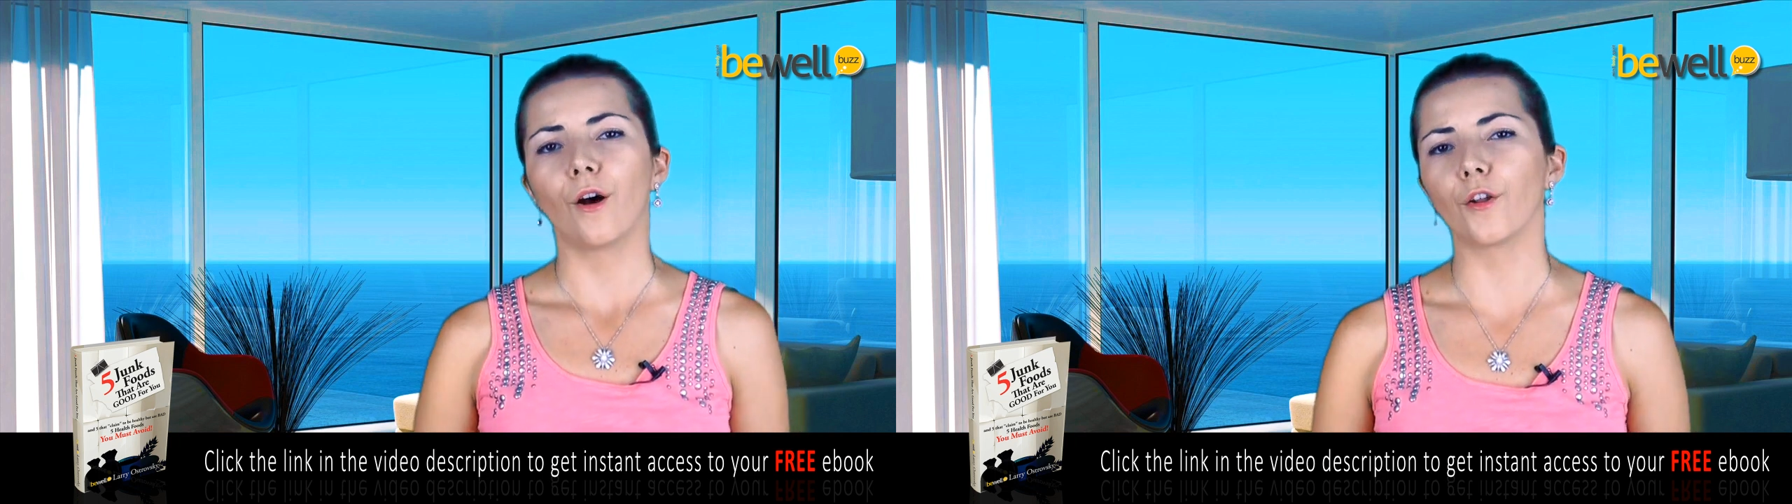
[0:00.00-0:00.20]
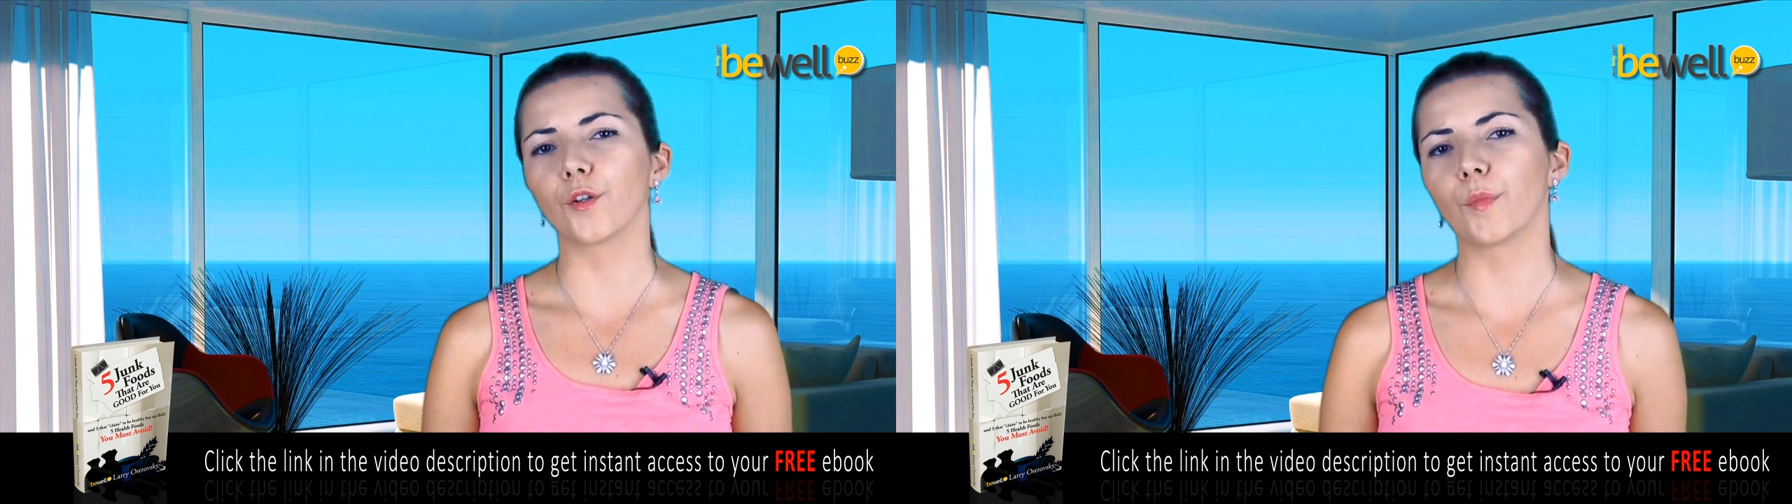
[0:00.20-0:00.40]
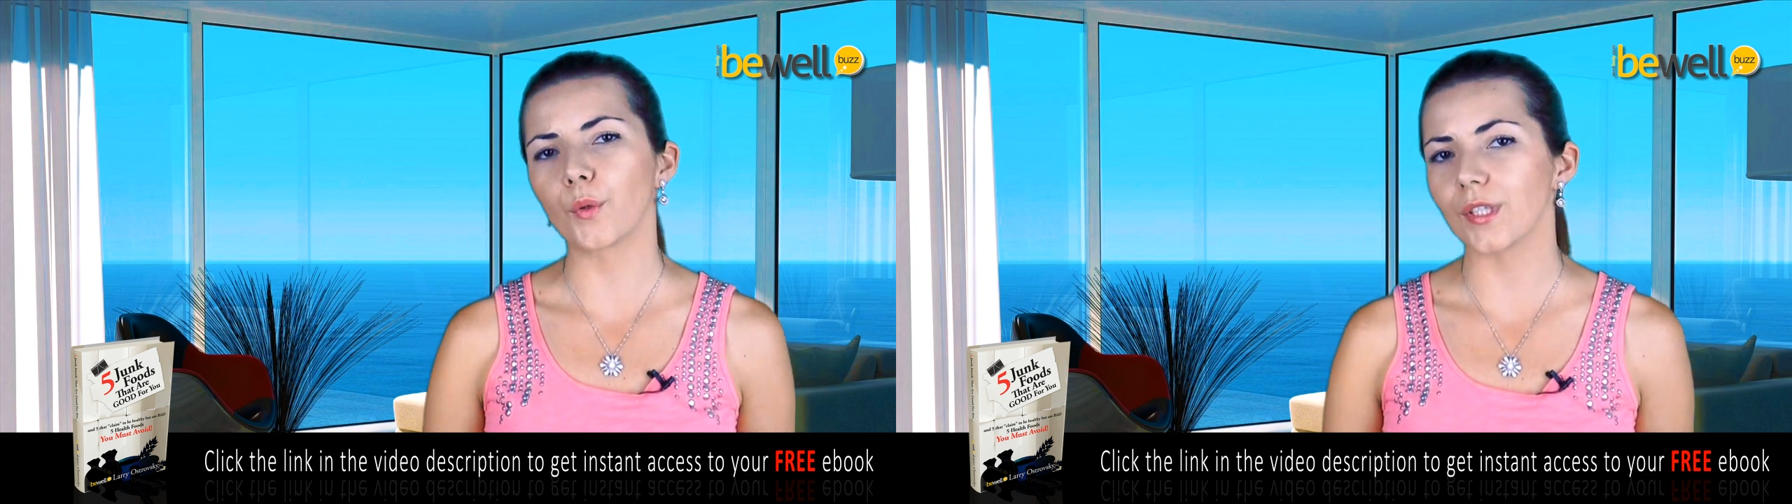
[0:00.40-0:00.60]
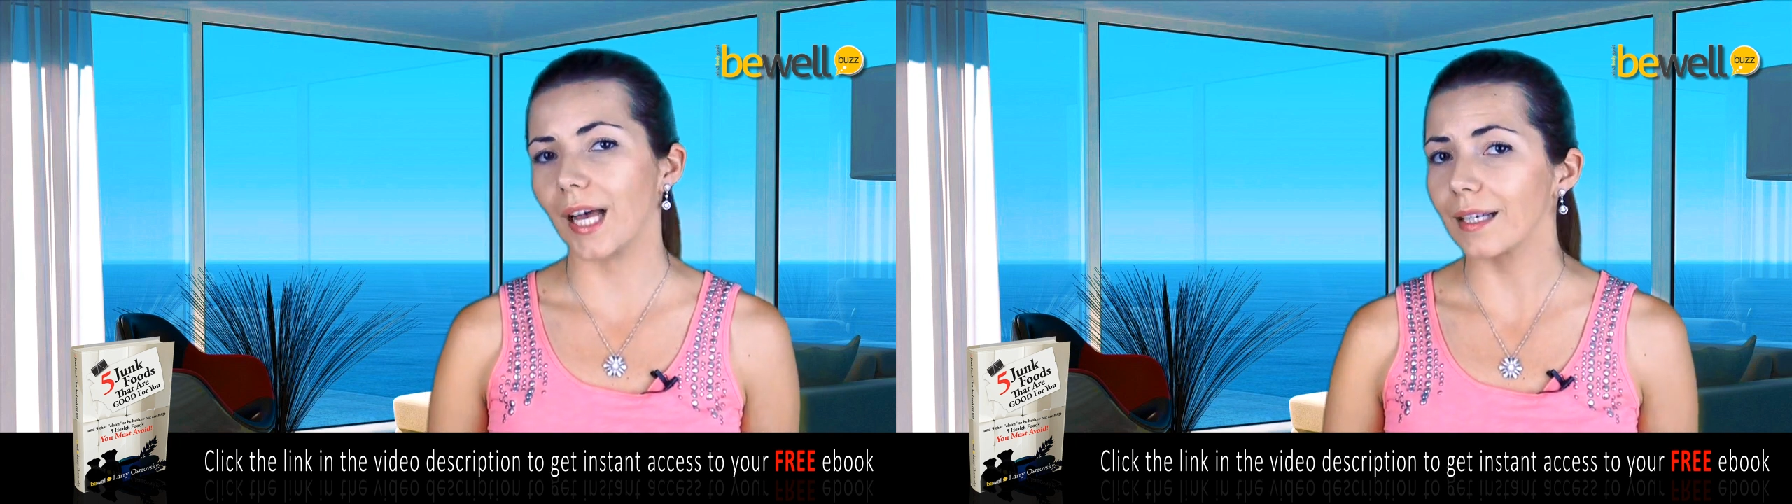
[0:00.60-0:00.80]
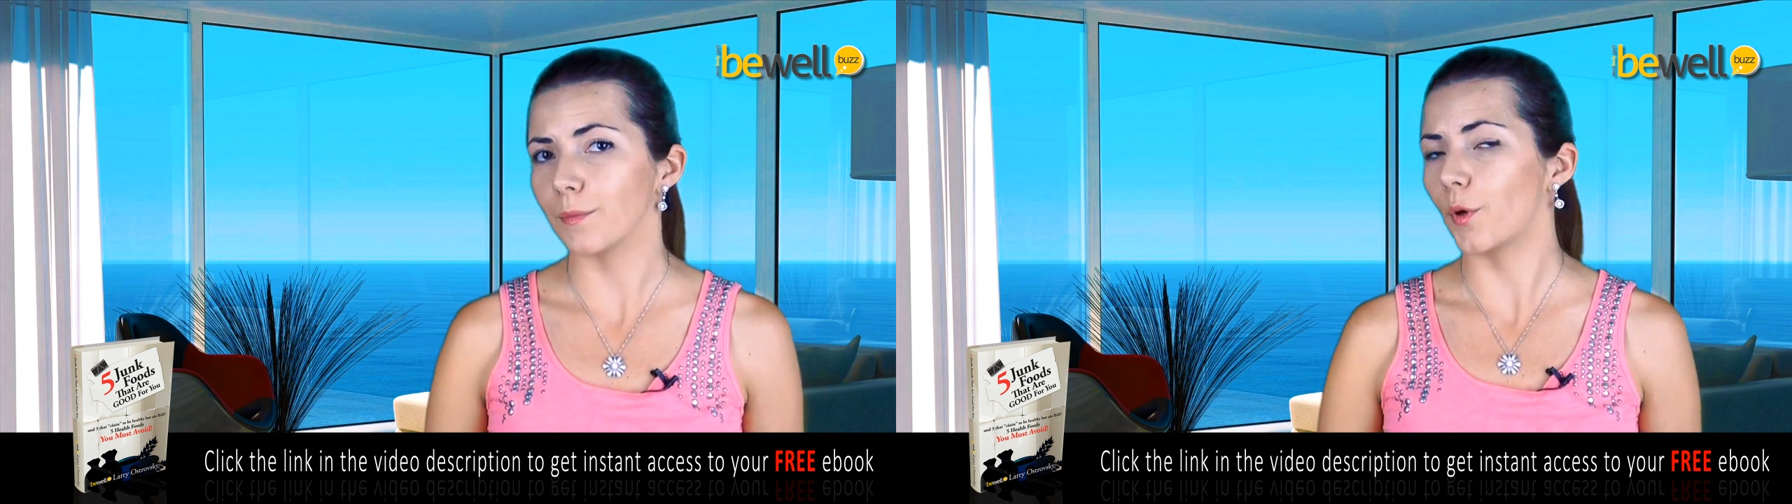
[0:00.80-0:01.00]
although most
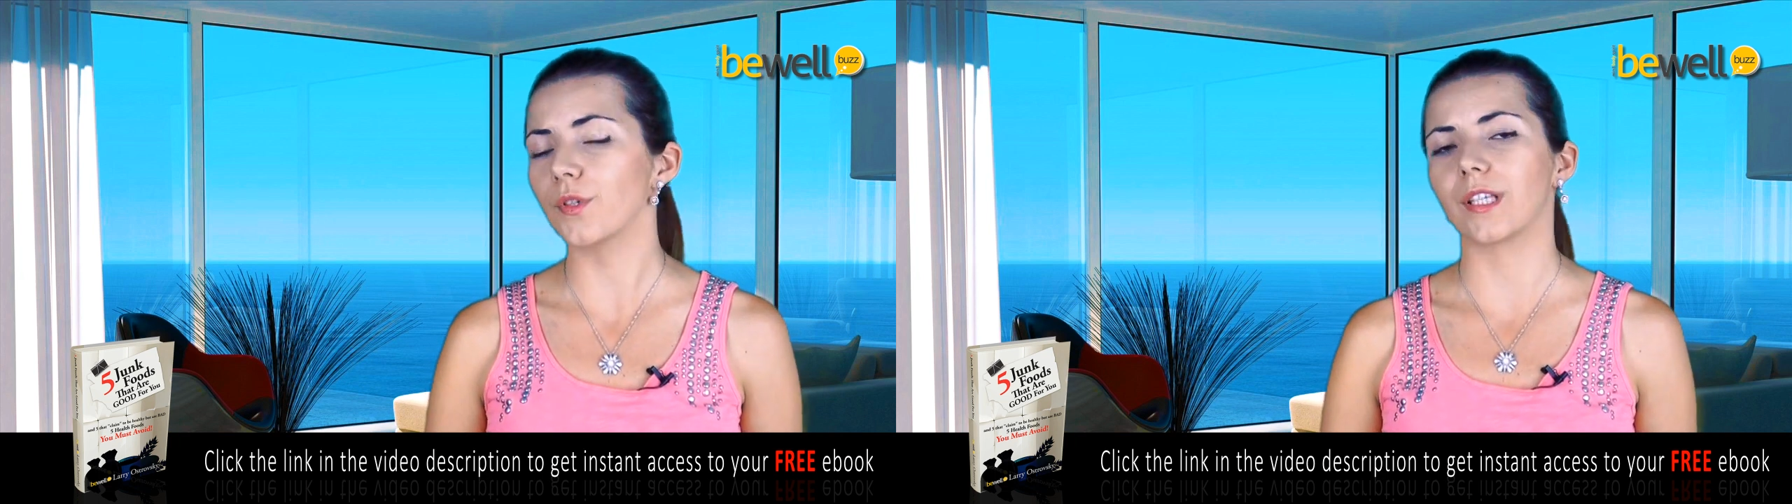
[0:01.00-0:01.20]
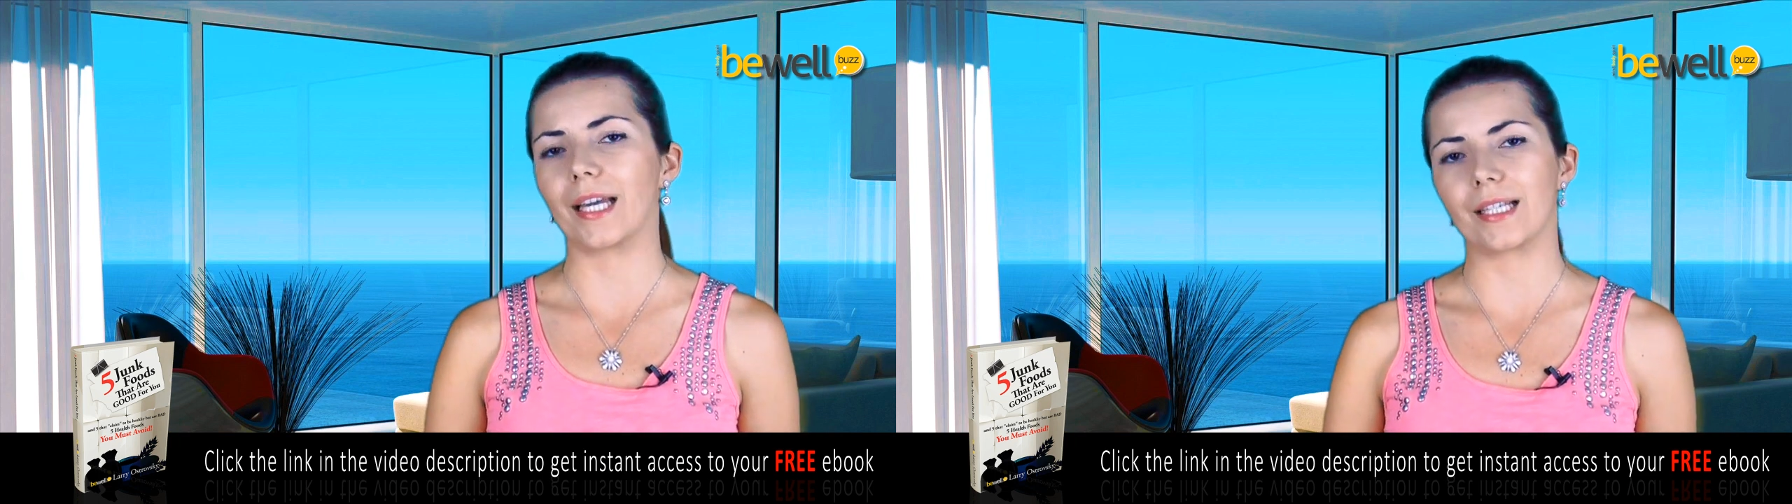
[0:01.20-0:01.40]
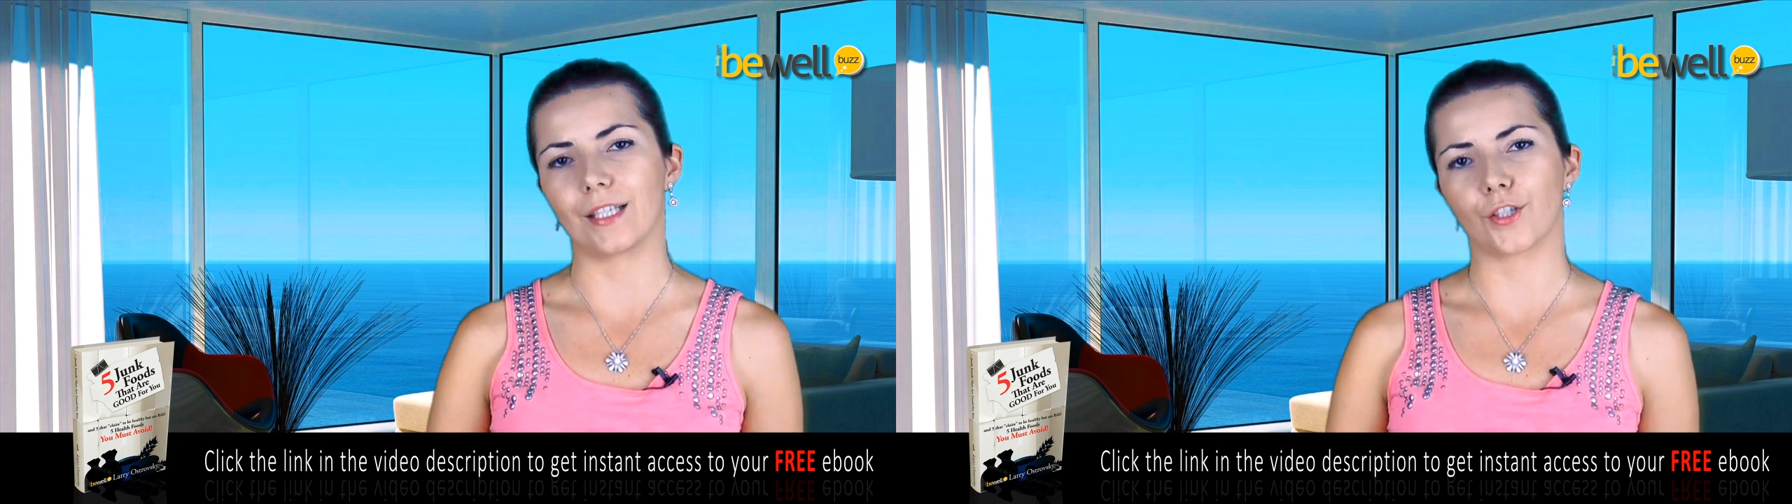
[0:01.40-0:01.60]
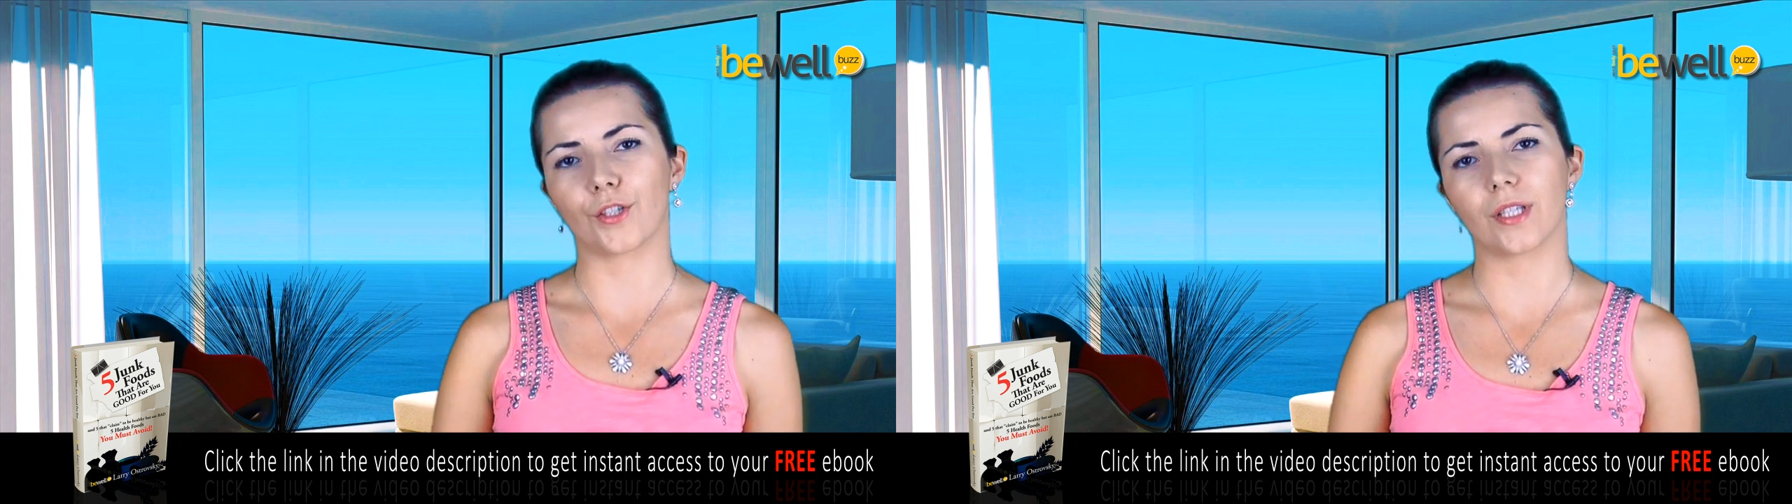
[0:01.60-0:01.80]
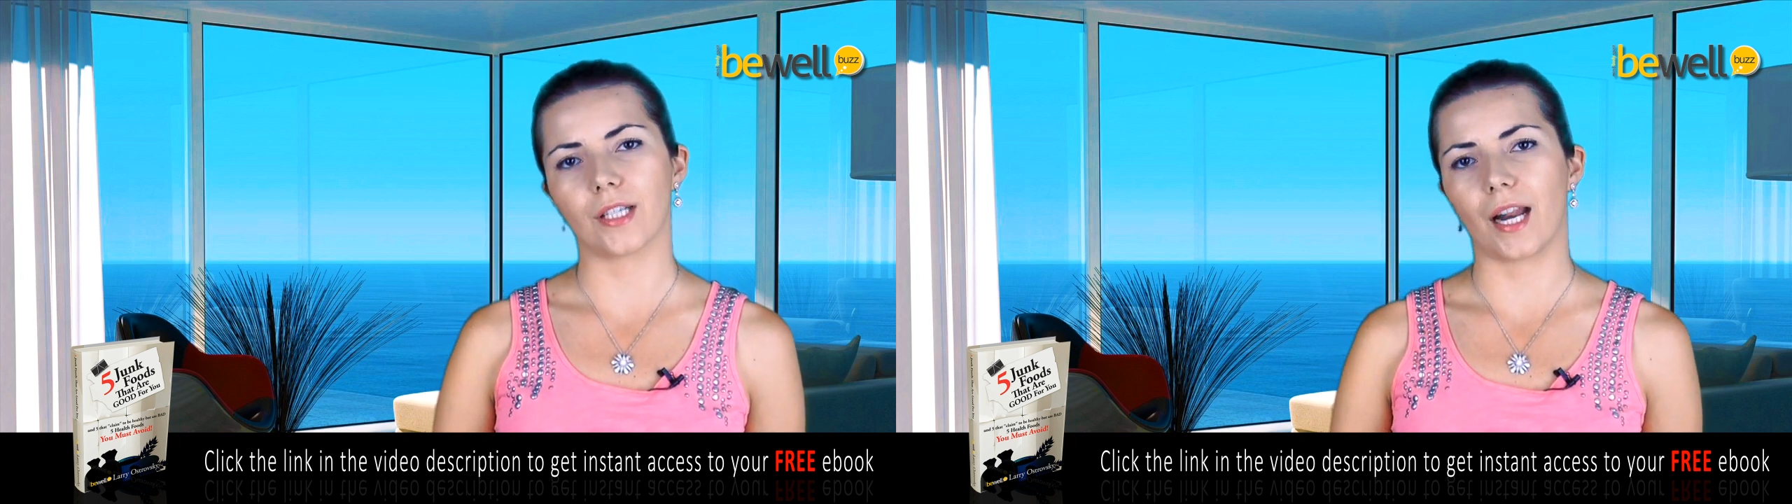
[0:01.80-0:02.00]

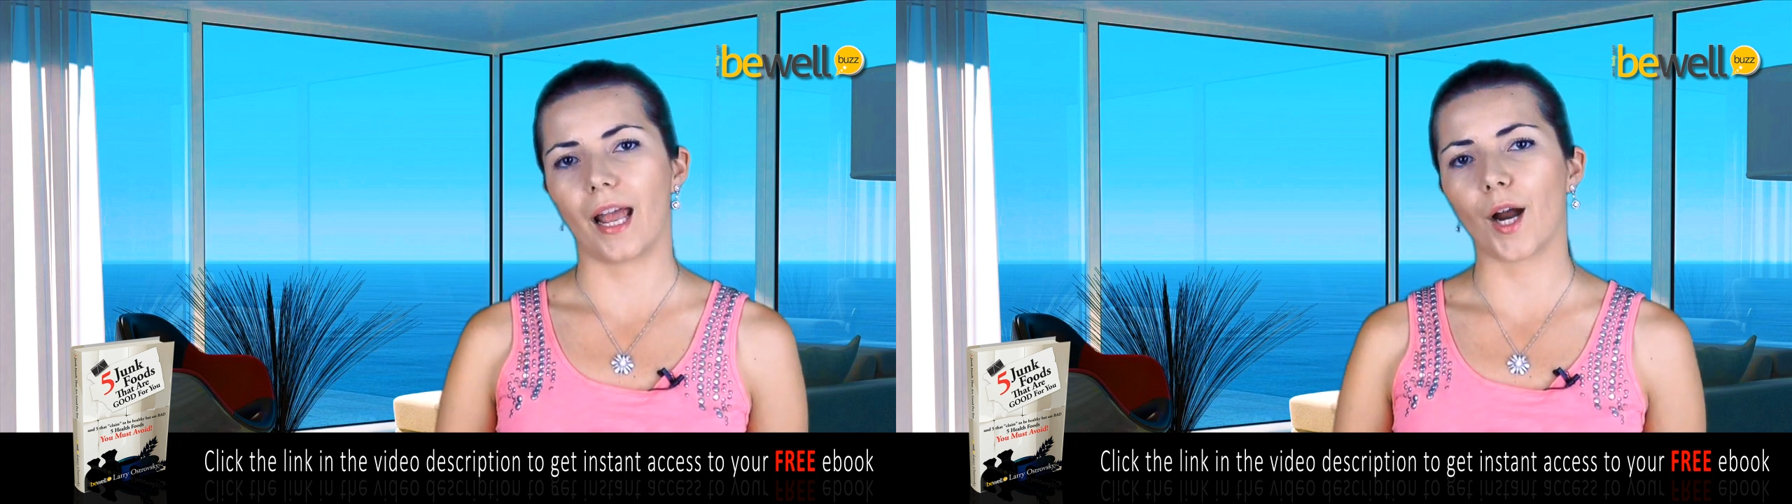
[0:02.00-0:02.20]
dietitians today